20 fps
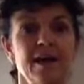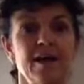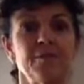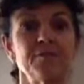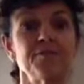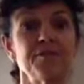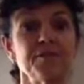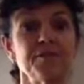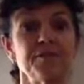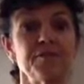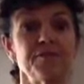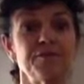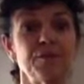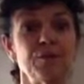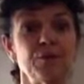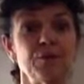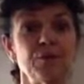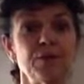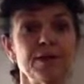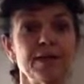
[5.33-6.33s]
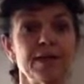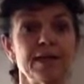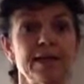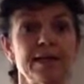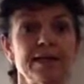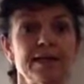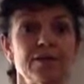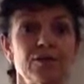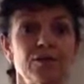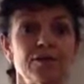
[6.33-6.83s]
I'm 54
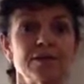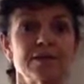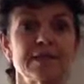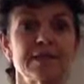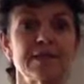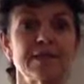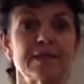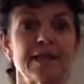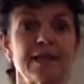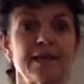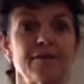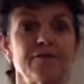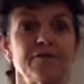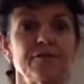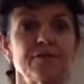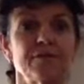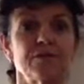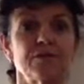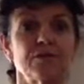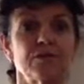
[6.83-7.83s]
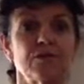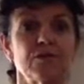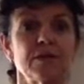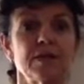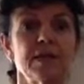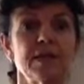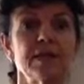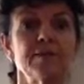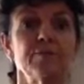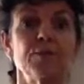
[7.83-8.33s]
and can honestly say I feel
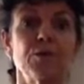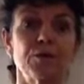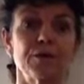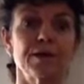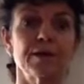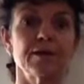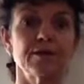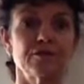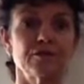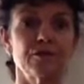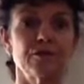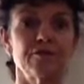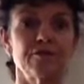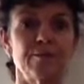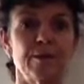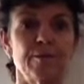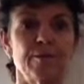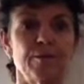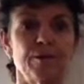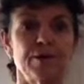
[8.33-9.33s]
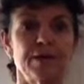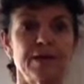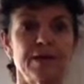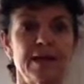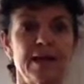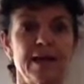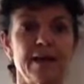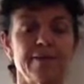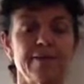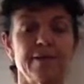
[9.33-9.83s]
stronger and more in control of my body
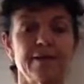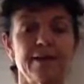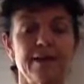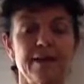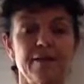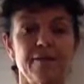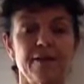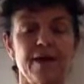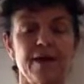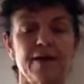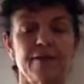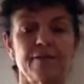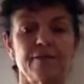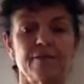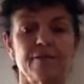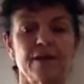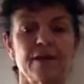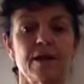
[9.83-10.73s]
now than I ever have.